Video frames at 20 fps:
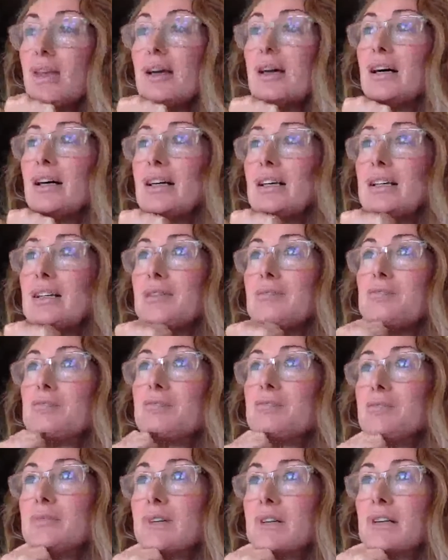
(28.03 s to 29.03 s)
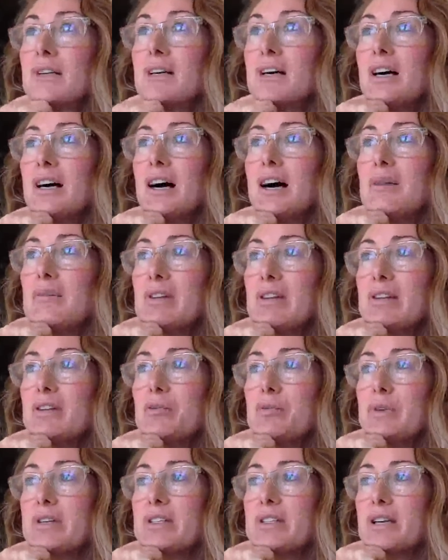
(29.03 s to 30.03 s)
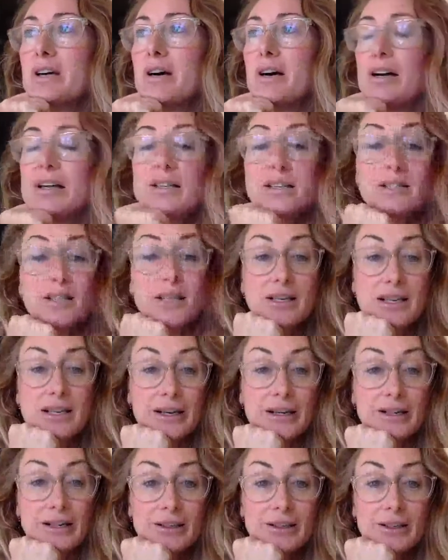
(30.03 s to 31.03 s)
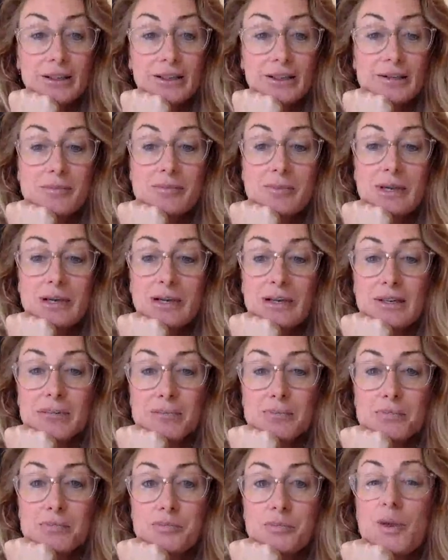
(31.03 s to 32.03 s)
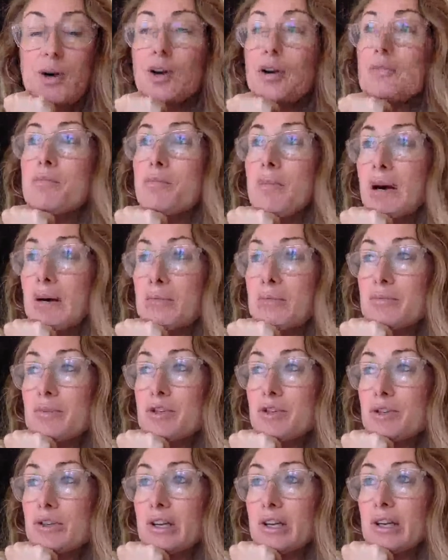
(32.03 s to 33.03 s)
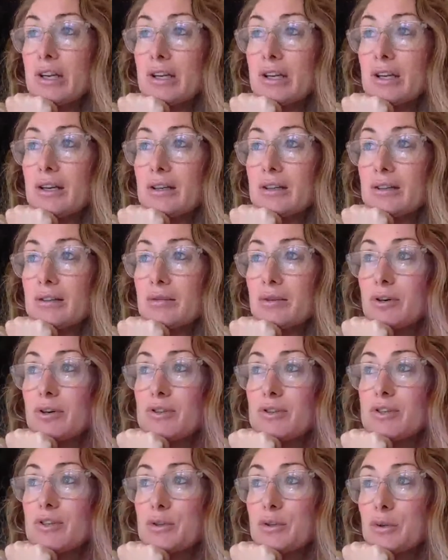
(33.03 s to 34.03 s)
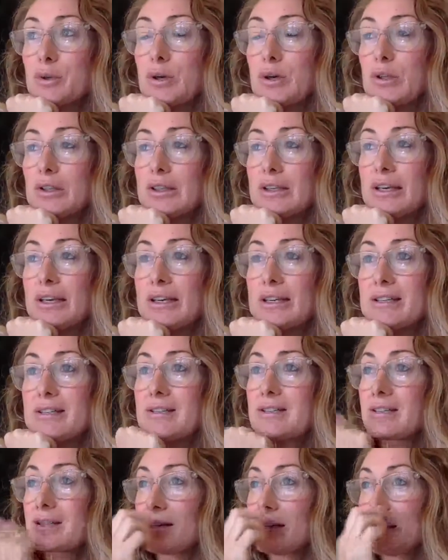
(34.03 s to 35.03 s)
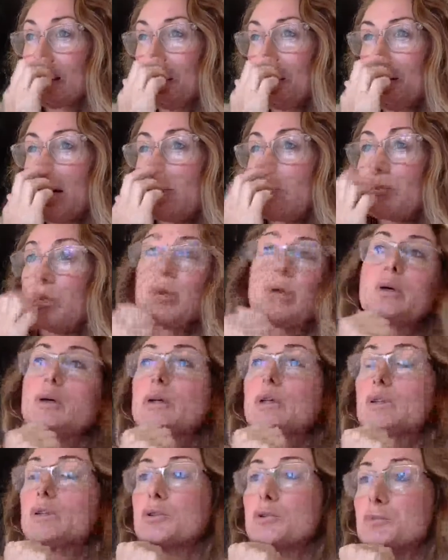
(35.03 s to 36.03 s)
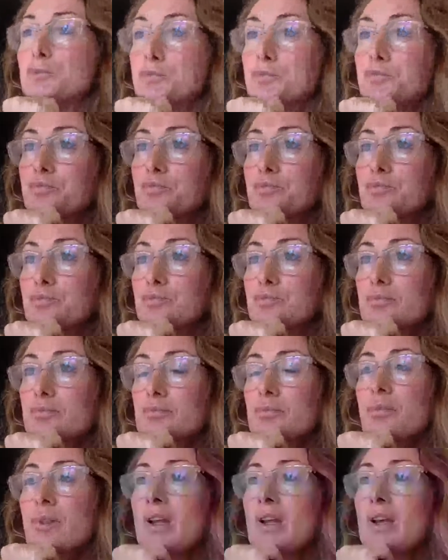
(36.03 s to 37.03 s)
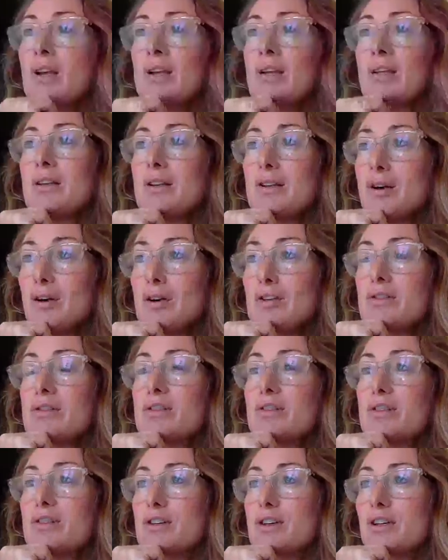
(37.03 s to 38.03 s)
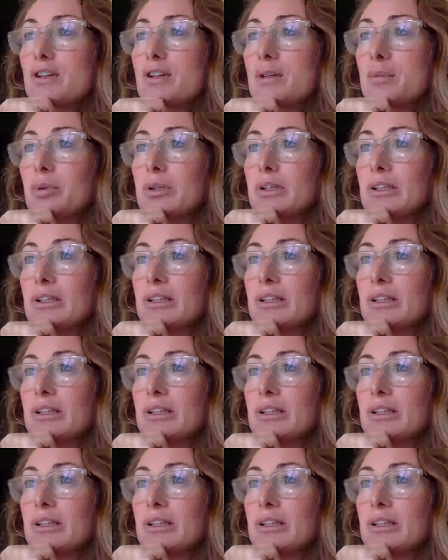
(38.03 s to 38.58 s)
I'm a little bit tired today. I'm on mum duty. We're on school holidays, and I've had Pearl non-stop